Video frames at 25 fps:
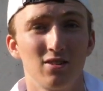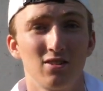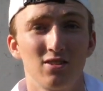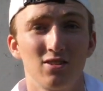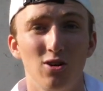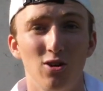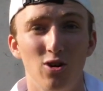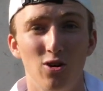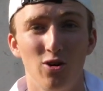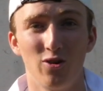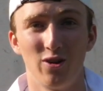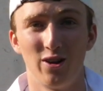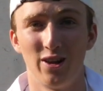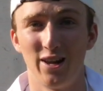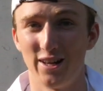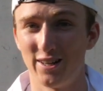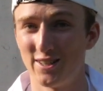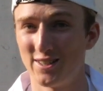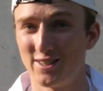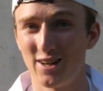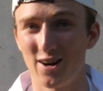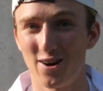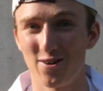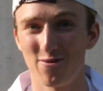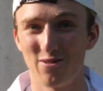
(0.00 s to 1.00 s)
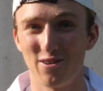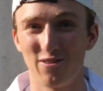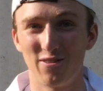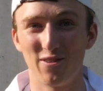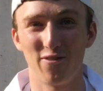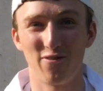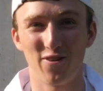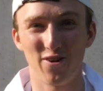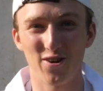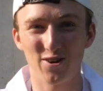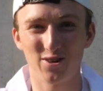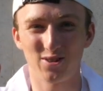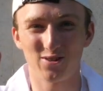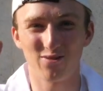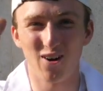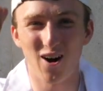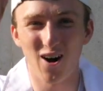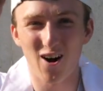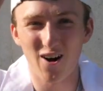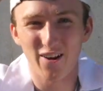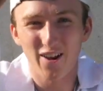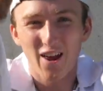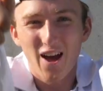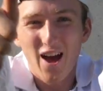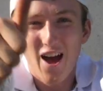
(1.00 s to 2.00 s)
So let's start with the first one.